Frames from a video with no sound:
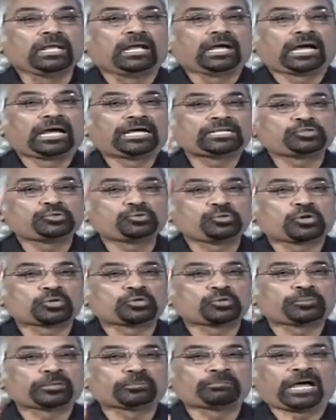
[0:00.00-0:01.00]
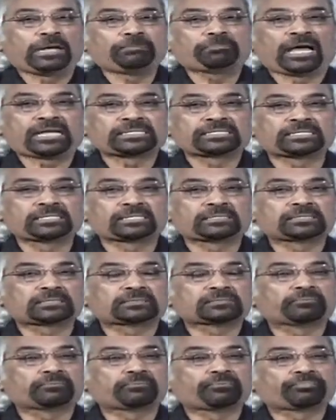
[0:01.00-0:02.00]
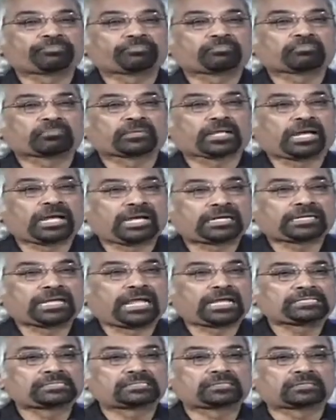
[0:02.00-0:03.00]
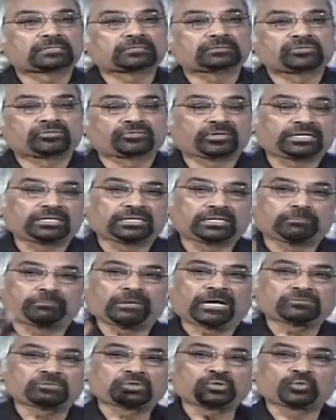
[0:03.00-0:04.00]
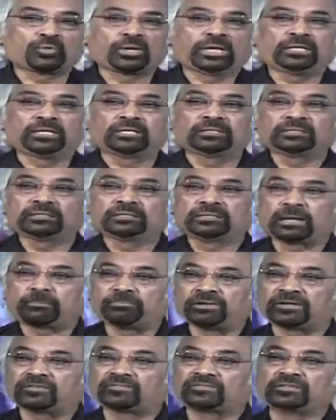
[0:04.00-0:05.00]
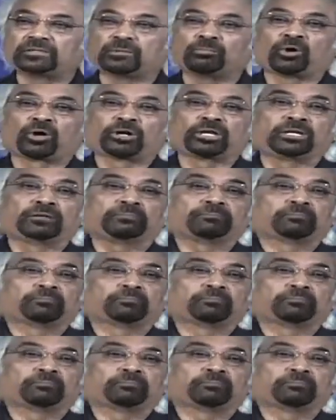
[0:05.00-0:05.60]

I had 2 quadruple bypasses. I had cancer, so I take about 12 tablets in the morning.